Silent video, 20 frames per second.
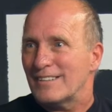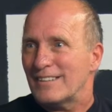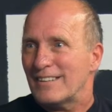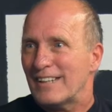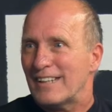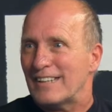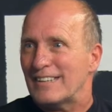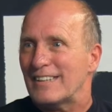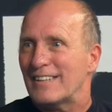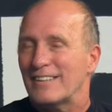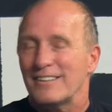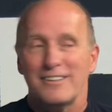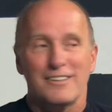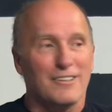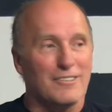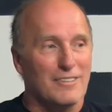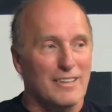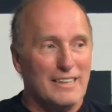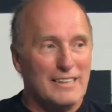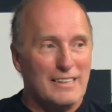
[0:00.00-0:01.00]
And, you
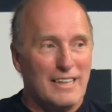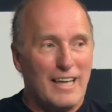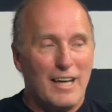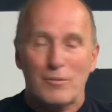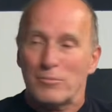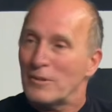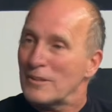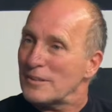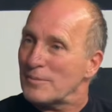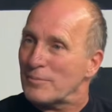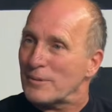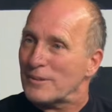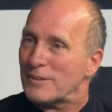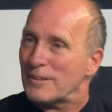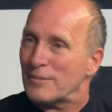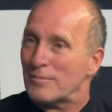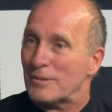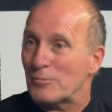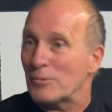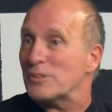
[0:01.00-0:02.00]
know, like that, whispered
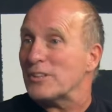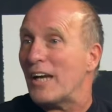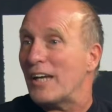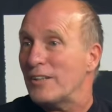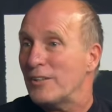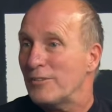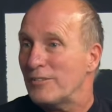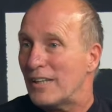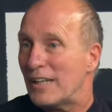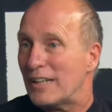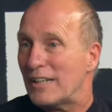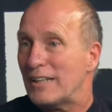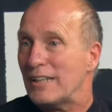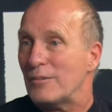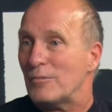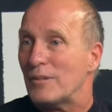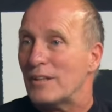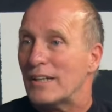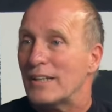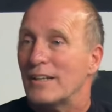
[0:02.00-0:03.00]
to me, which I knew that
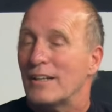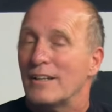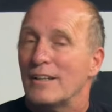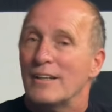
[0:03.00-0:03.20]
anyway.